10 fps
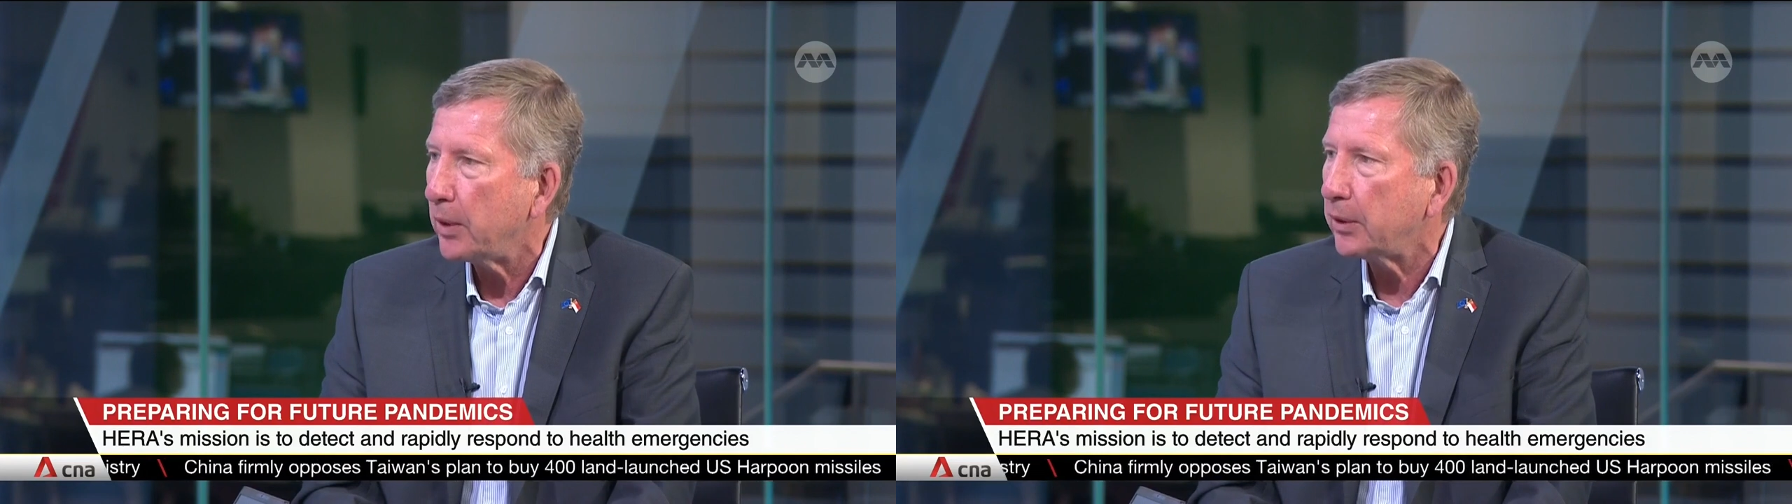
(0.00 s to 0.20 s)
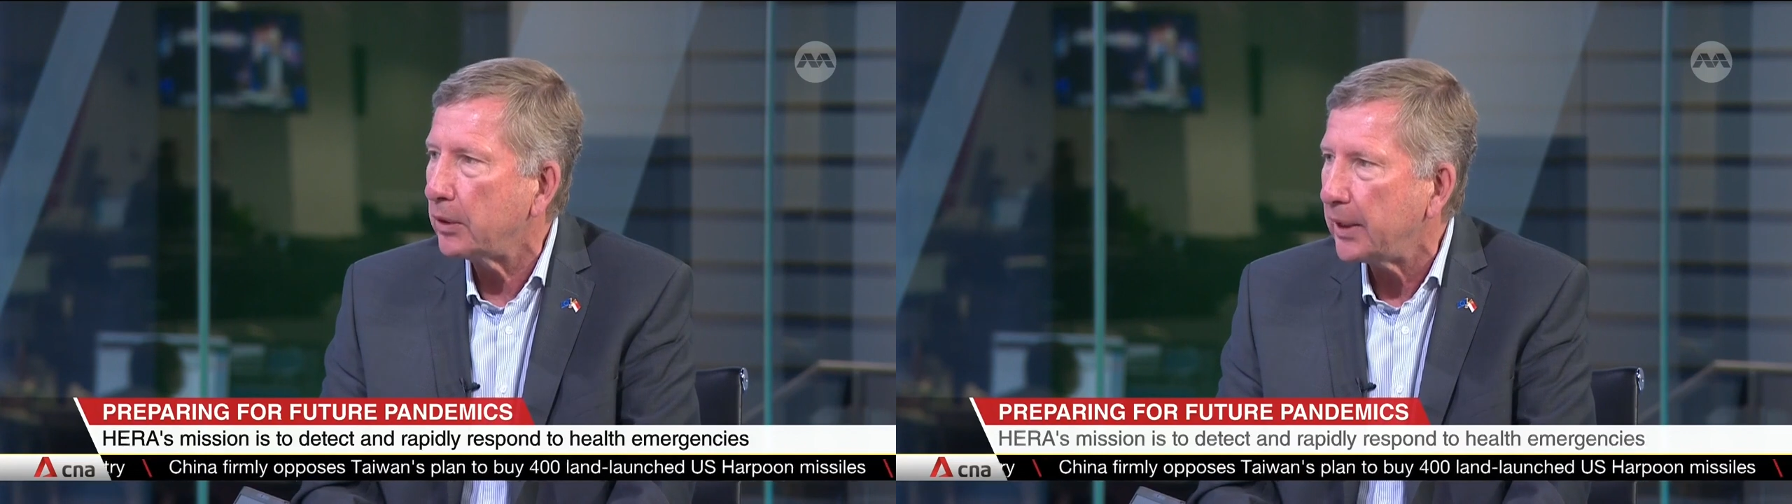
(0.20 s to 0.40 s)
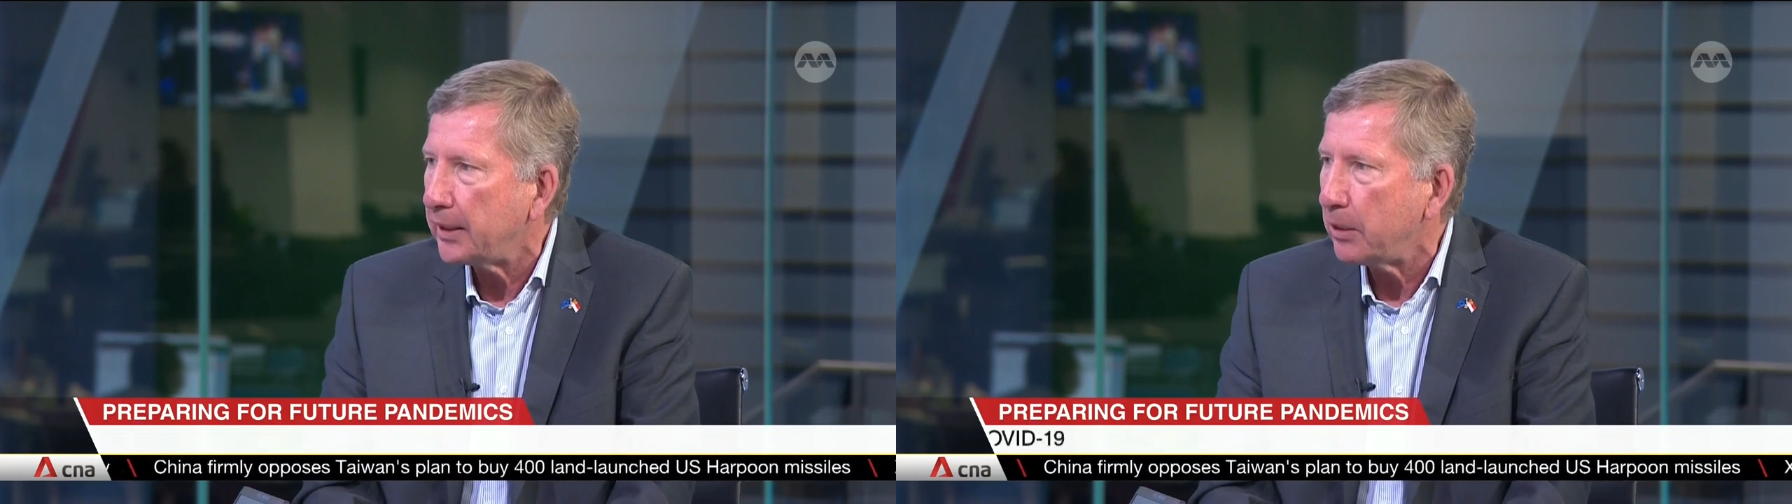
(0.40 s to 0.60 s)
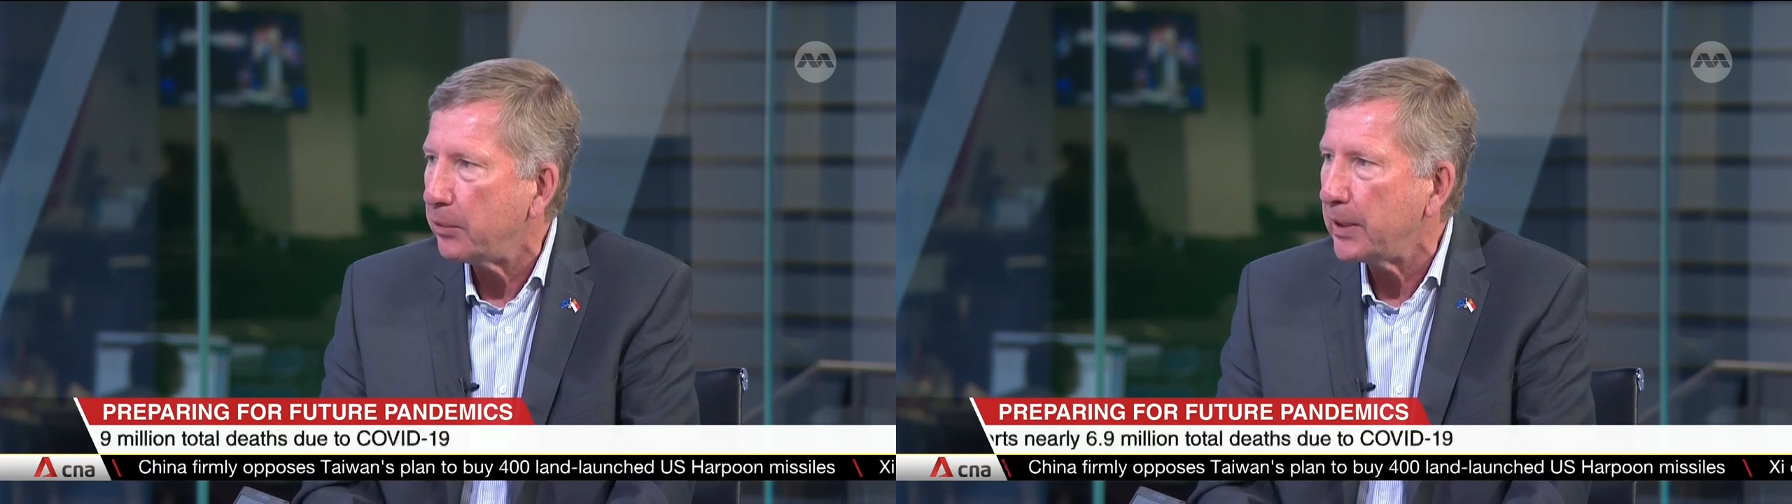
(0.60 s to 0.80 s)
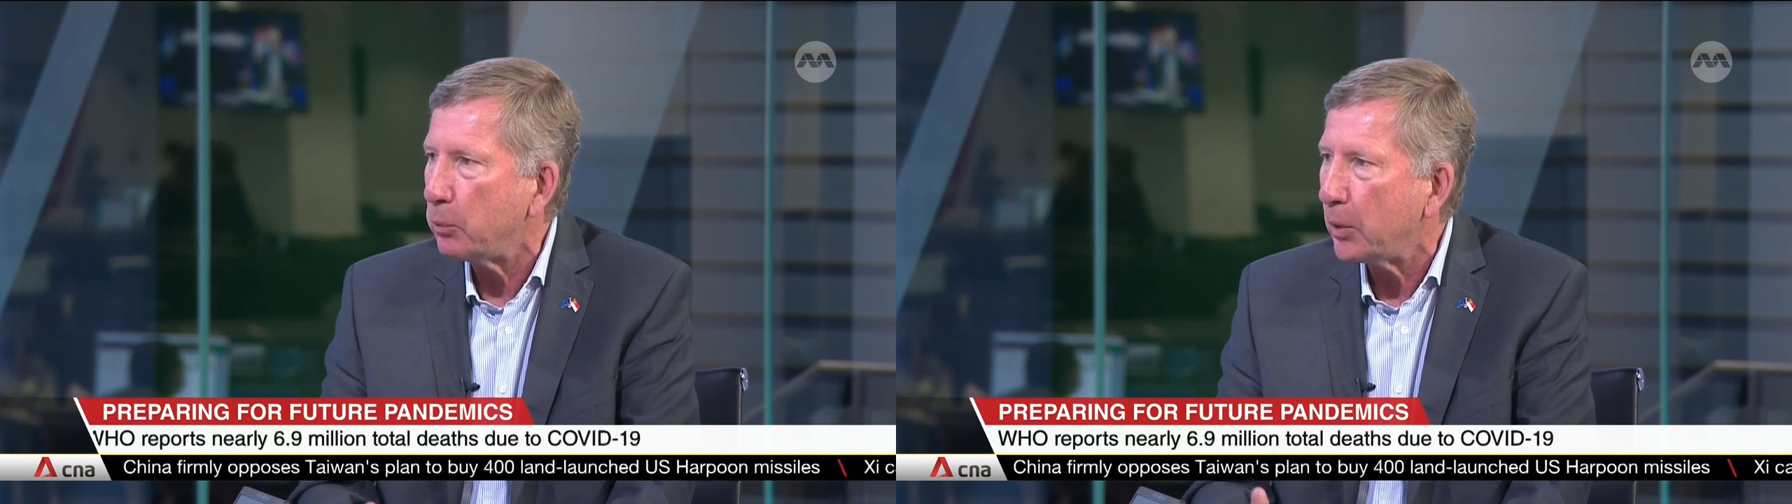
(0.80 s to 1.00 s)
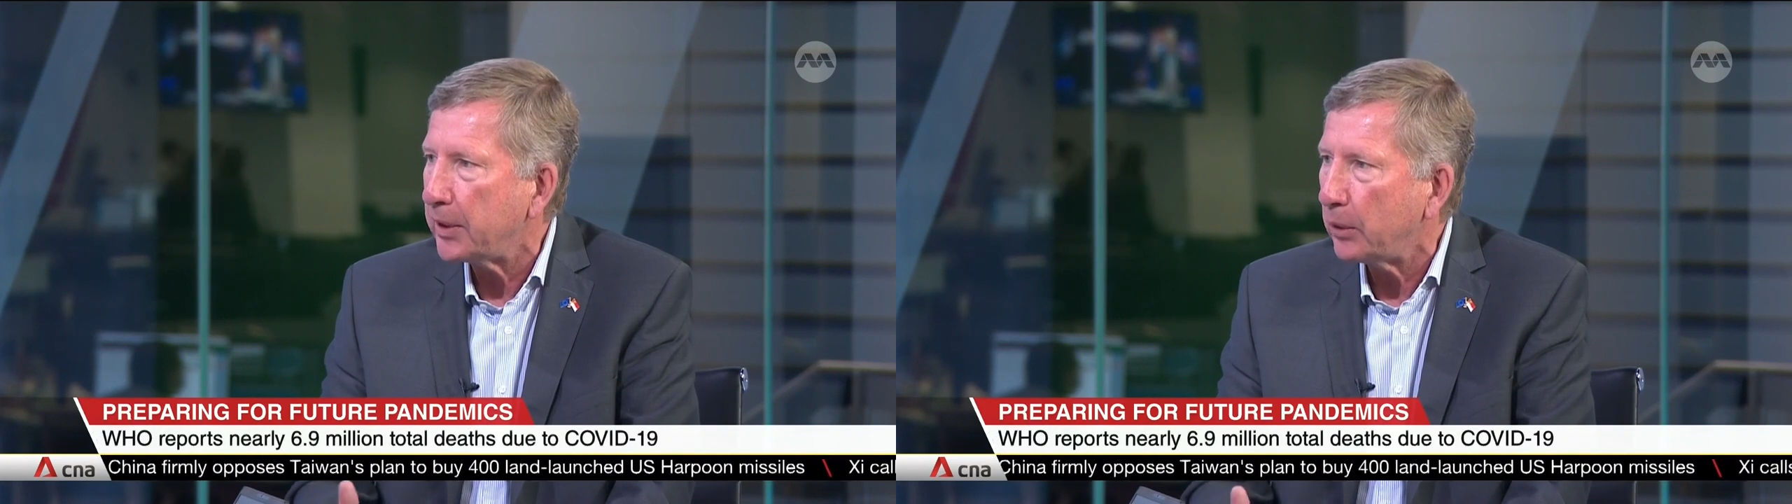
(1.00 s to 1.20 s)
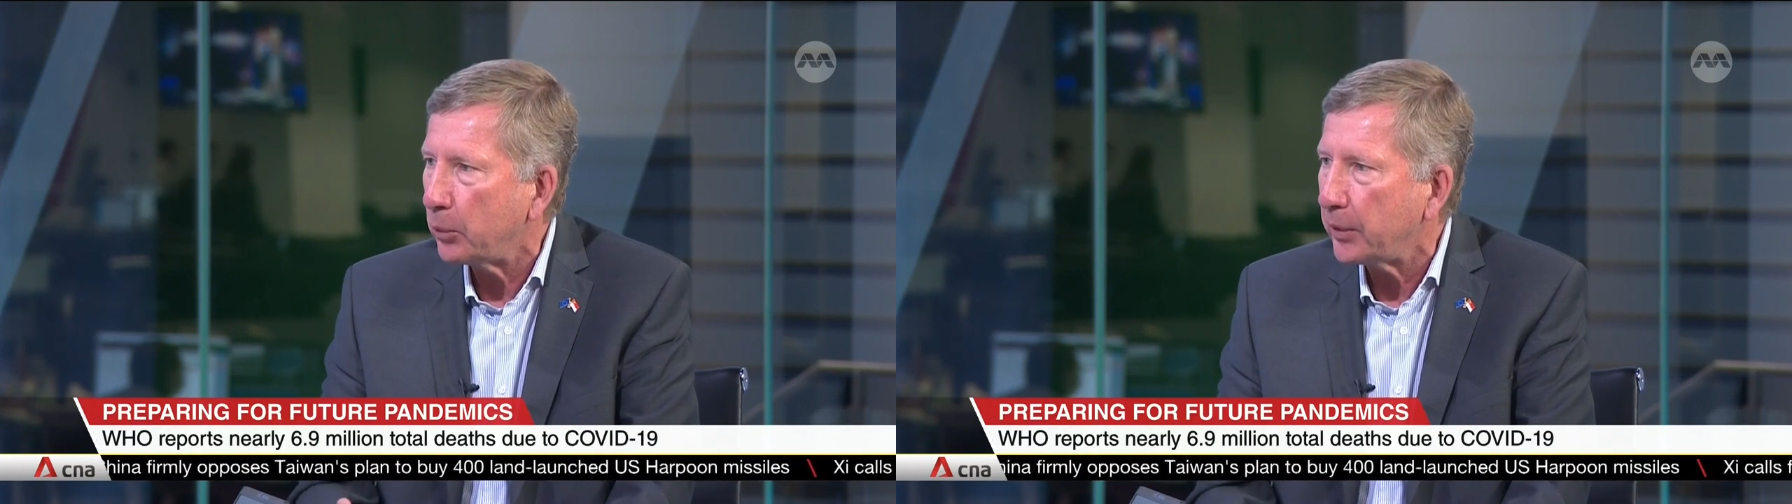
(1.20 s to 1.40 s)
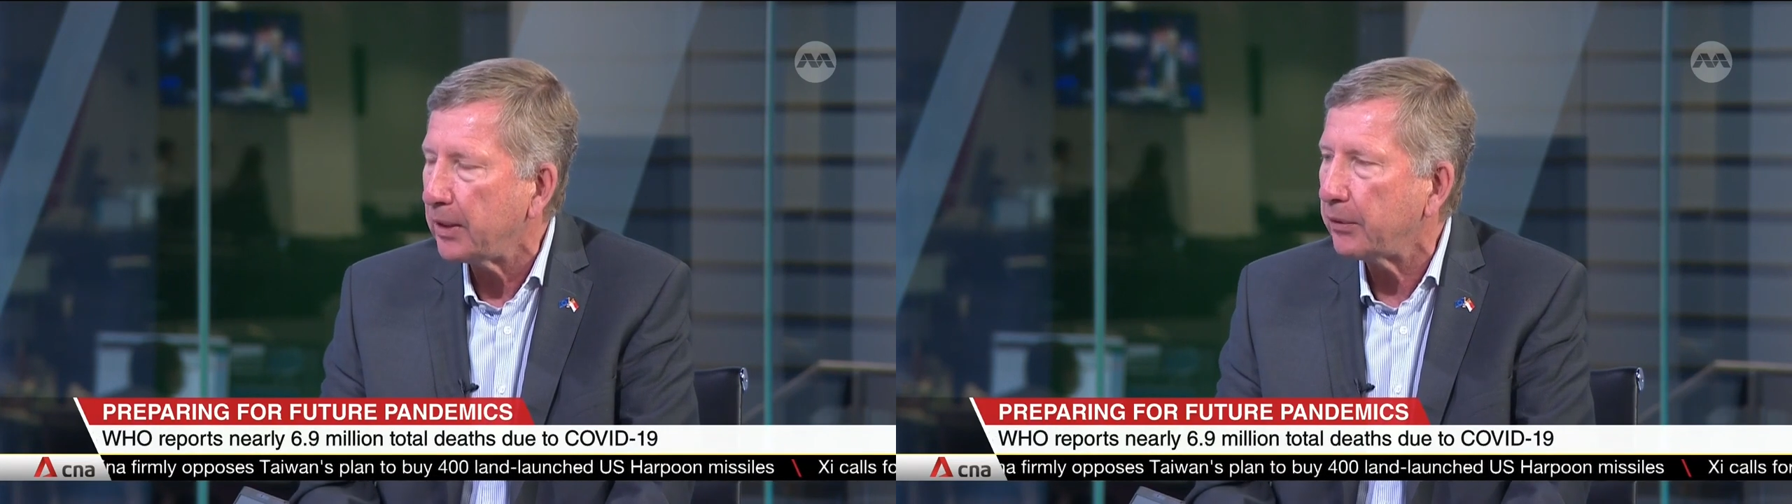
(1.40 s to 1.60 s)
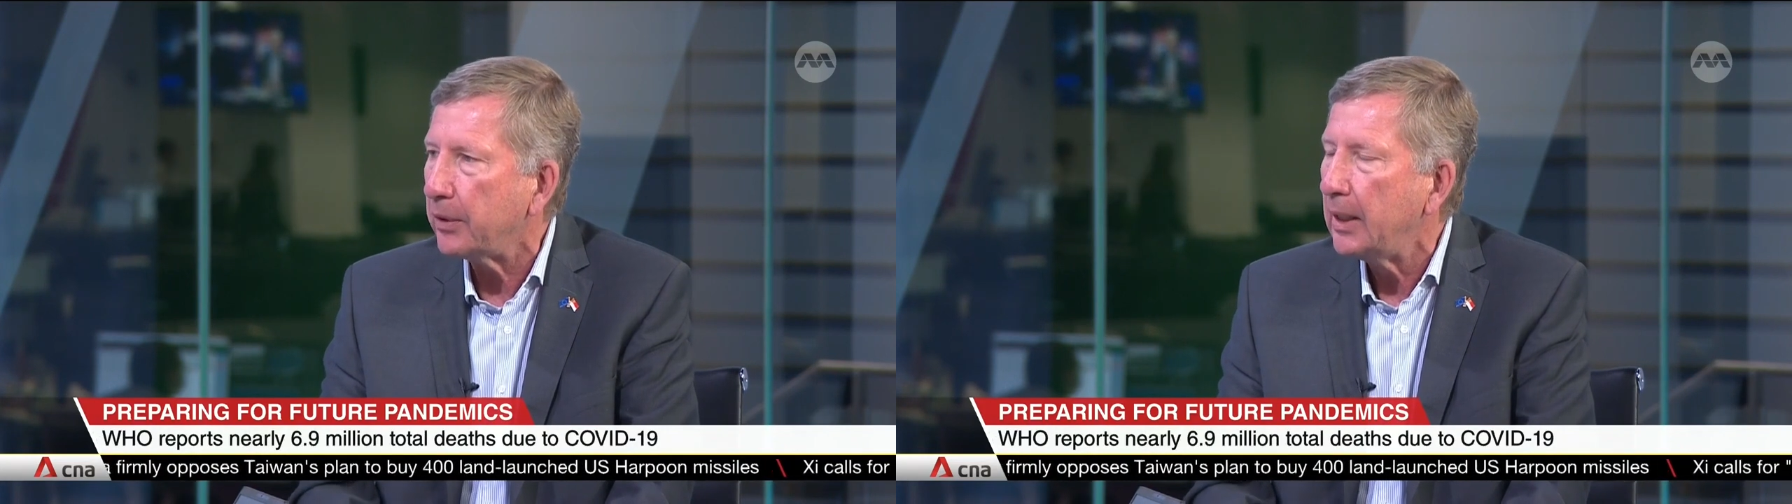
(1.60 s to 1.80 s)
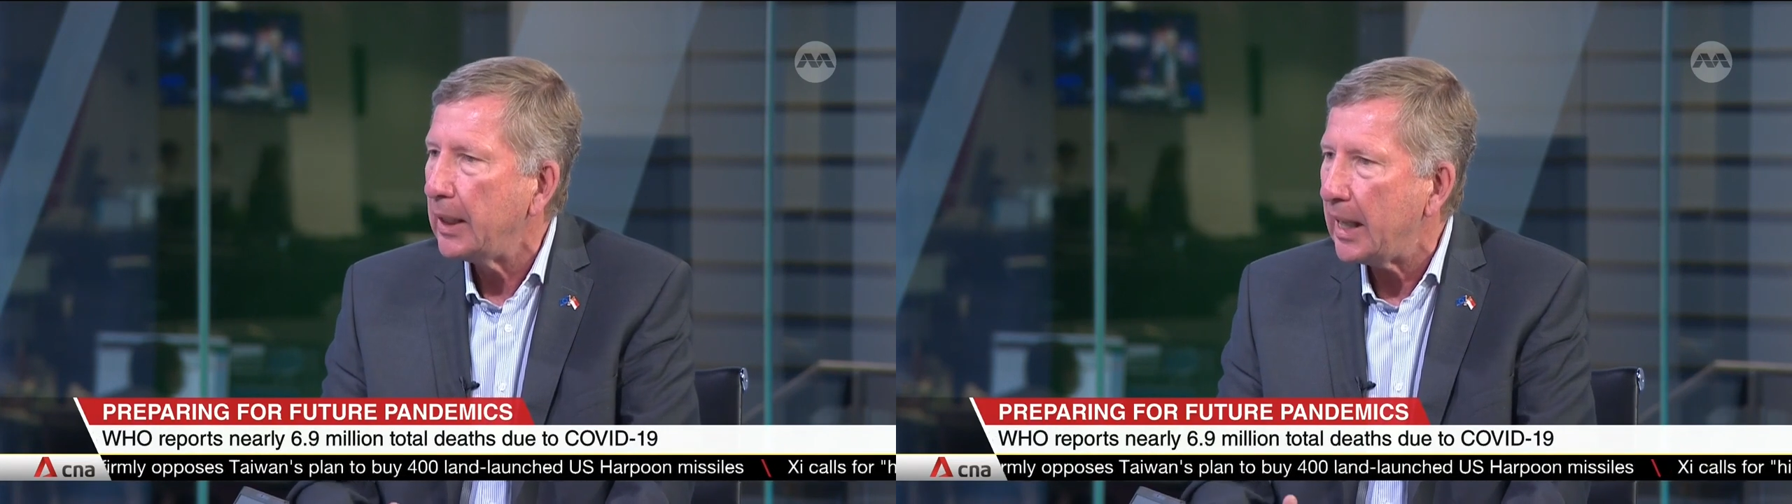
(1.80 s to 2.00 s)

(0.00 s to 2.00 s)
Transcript: work collectively, working together